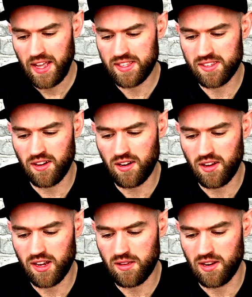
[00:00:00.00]
kind of
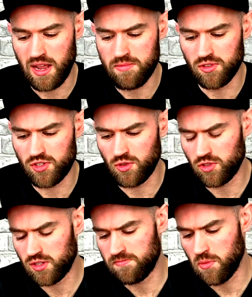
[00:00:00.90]
like lemon
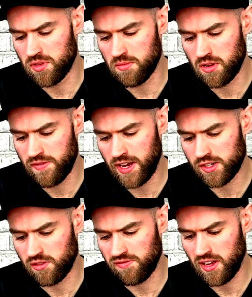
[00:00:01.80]
juice, but with a bit of
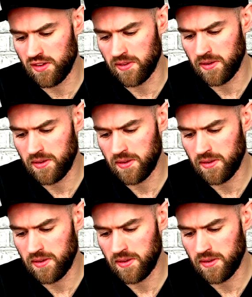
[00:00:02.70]
extra flavour.